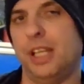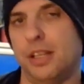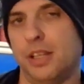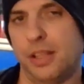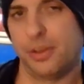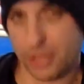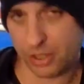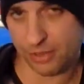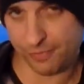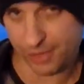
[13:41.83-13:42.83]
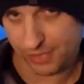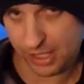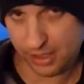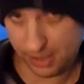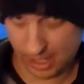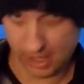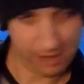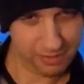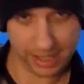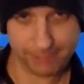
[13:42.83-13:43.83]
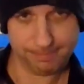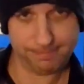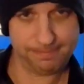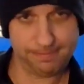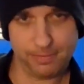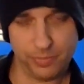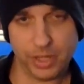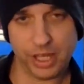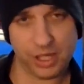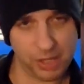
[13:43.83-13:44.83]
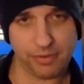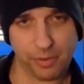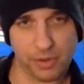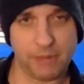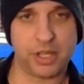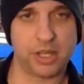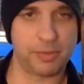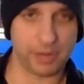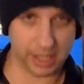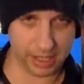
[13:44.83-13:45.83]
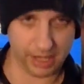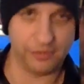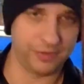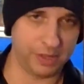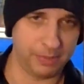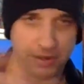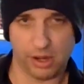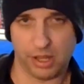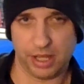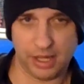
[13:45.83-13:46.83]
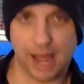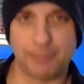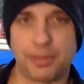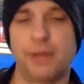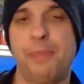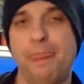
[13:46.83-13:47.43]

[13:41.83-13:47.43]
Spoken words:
It was a good 50, but really cheap. If I wanted to be cheaper, I'd give that 50, put it on the adapter.